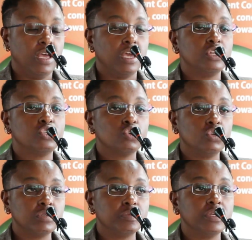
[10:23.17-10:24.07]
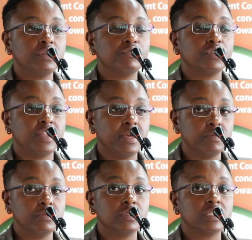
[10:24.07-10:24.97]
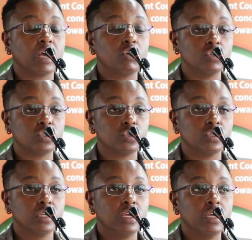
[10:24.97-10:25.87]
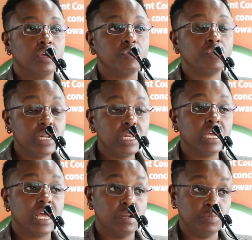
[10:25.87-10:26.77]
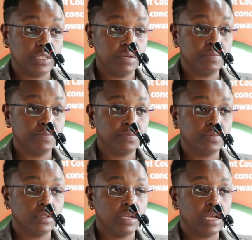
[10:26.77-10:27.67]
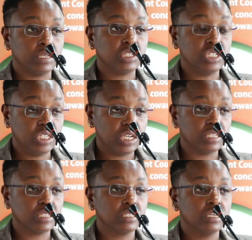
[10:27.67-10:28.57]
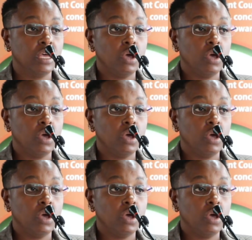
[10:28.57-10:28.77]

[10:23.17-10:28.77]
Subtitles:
And he told me for them, SACCOs really helped them as teachers.